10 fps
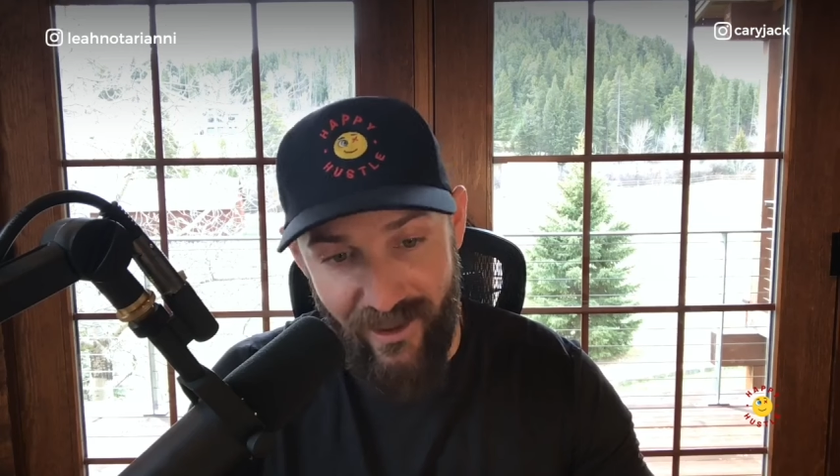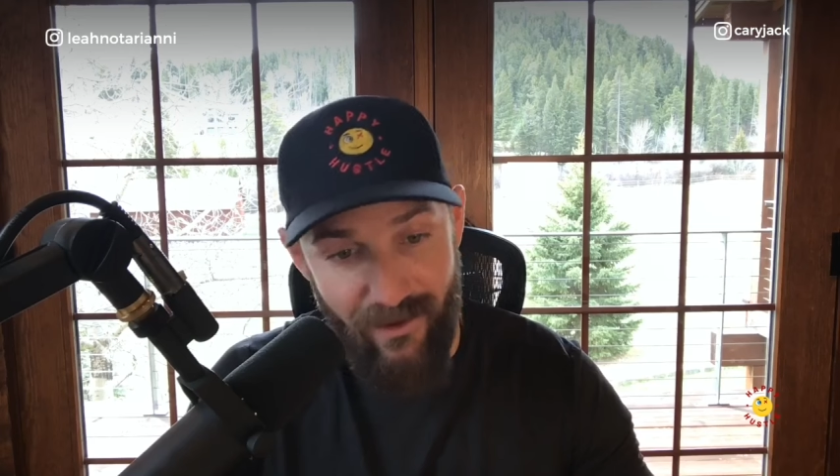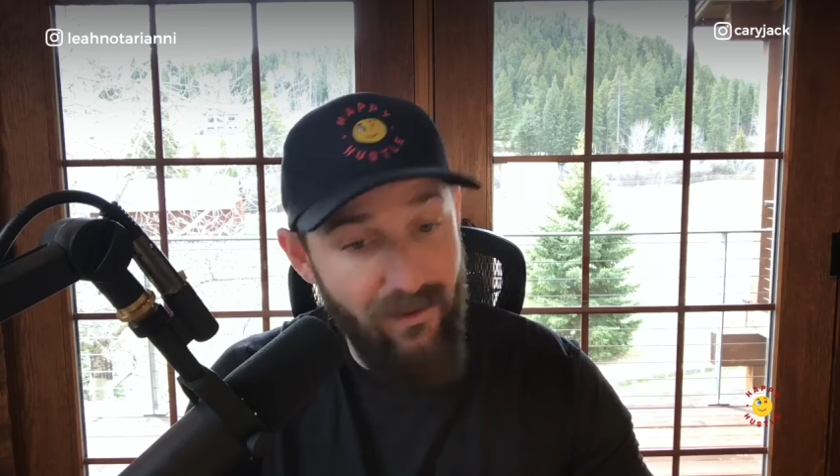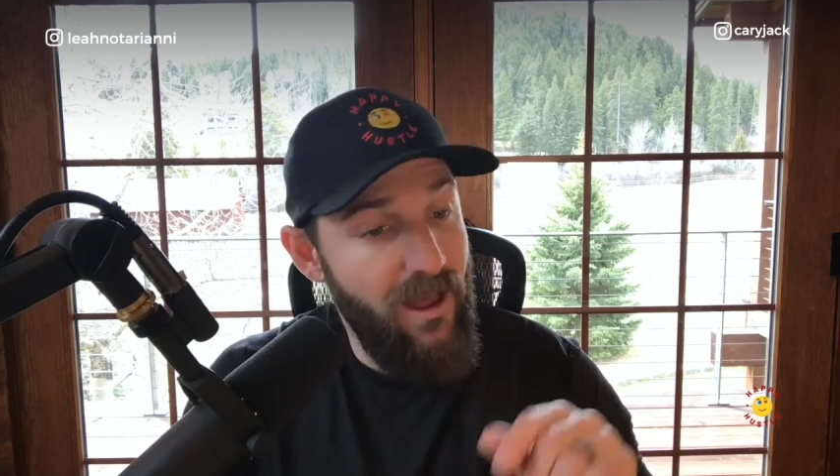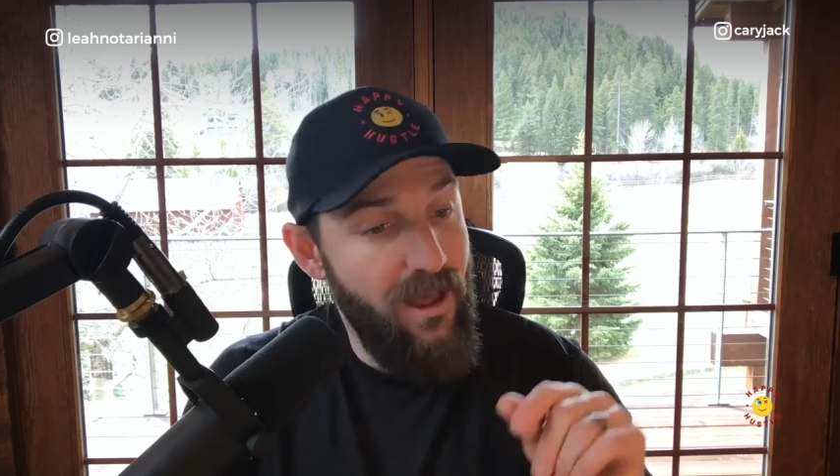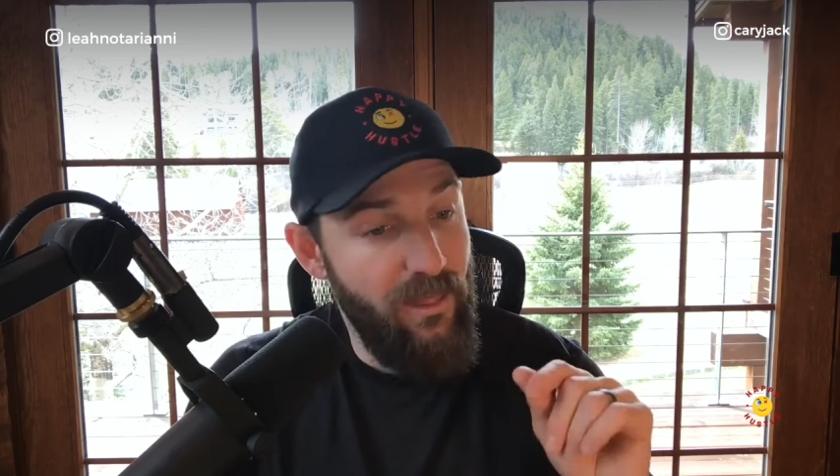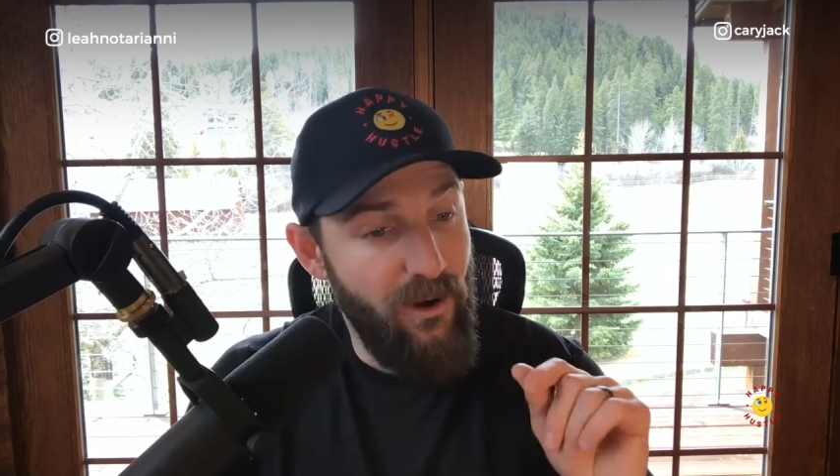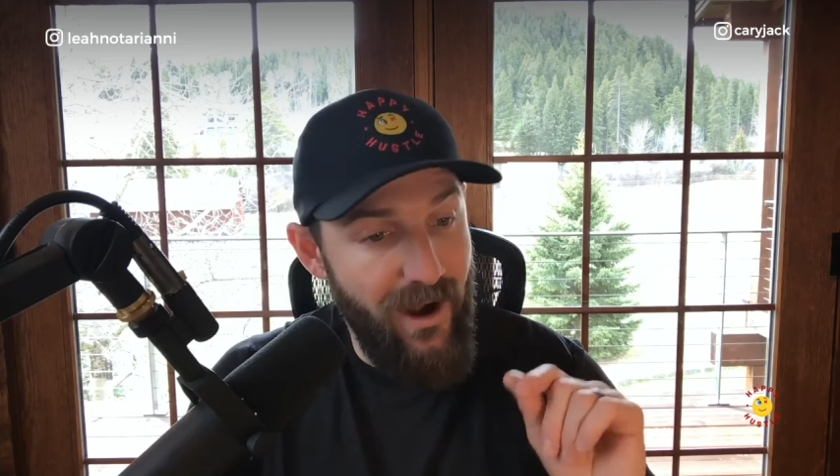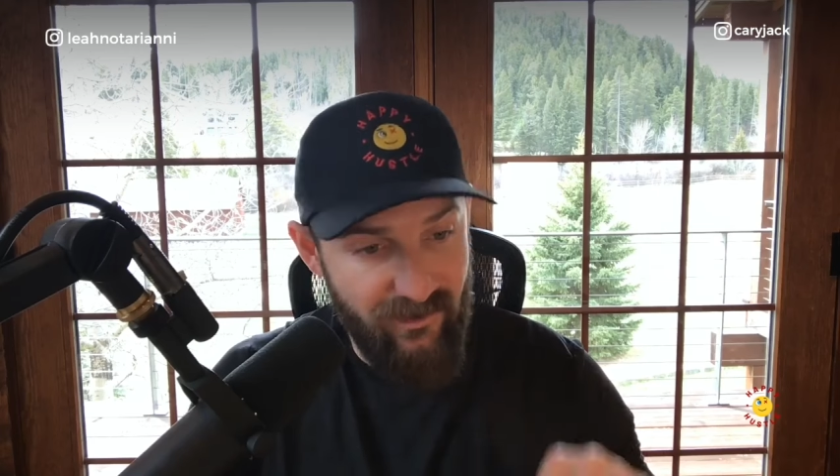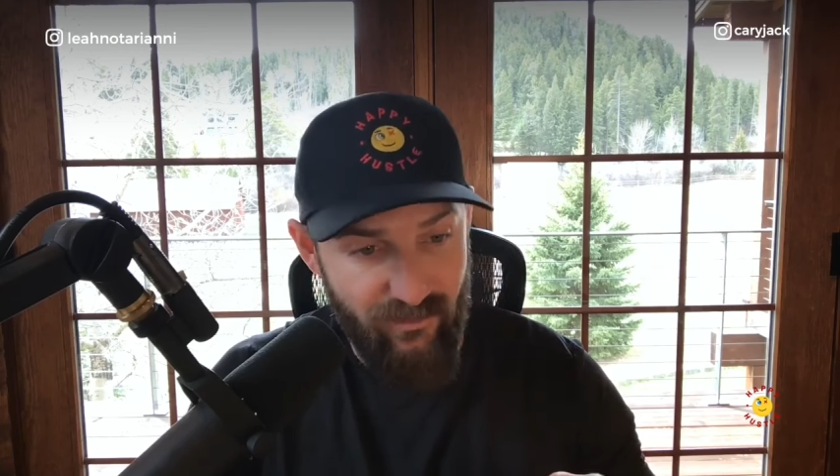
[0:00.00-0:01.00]
and scale
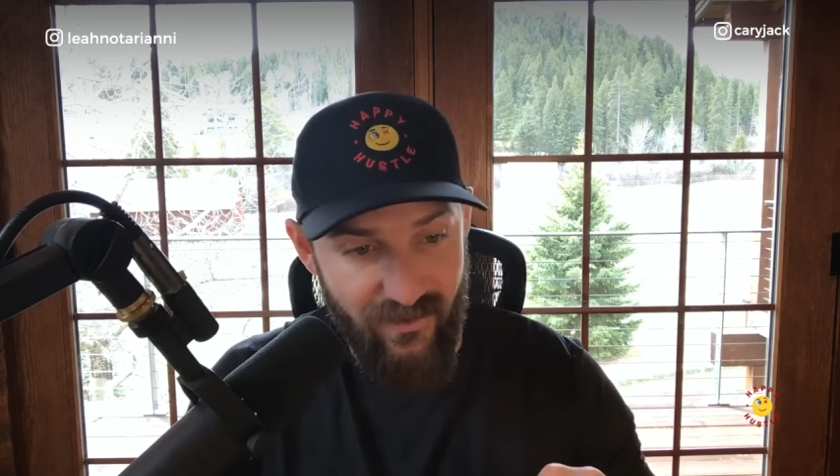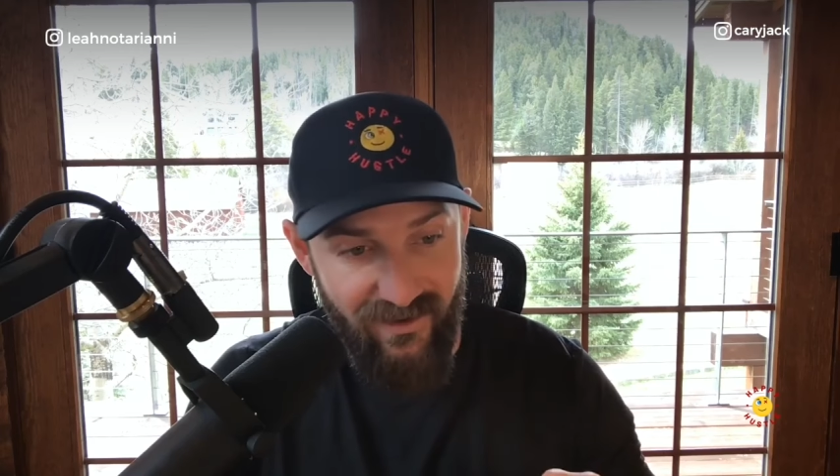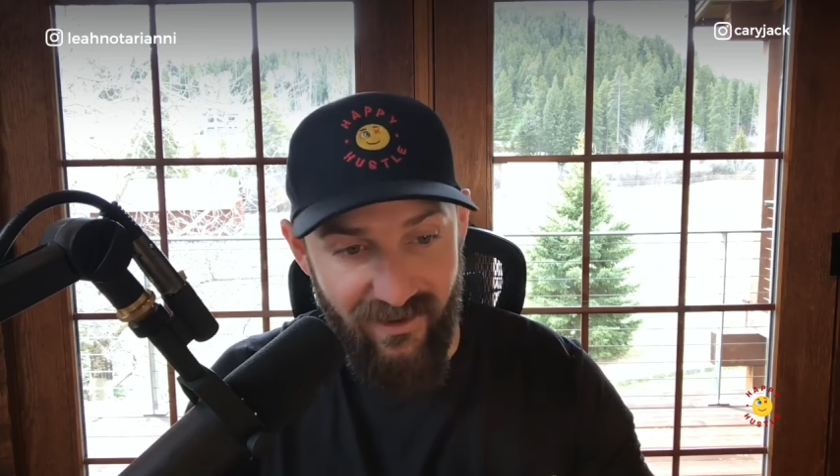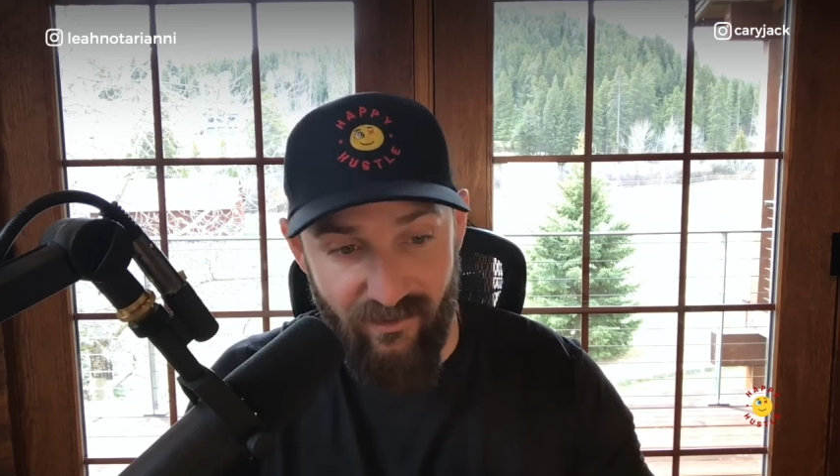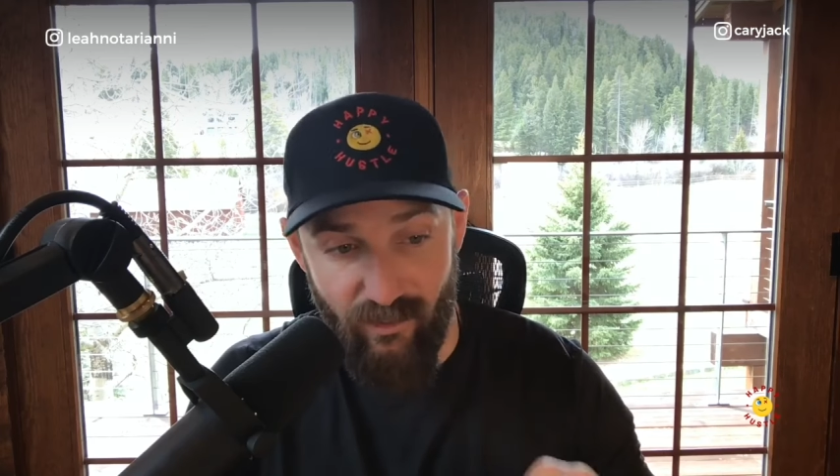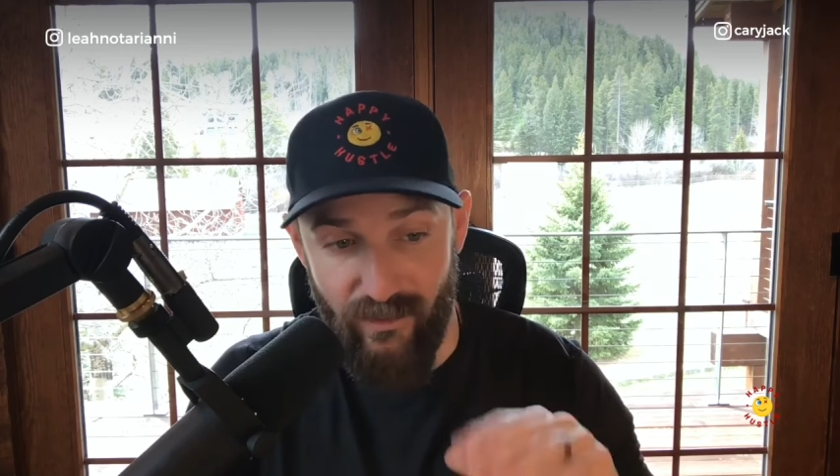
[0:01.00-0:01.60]
their expertise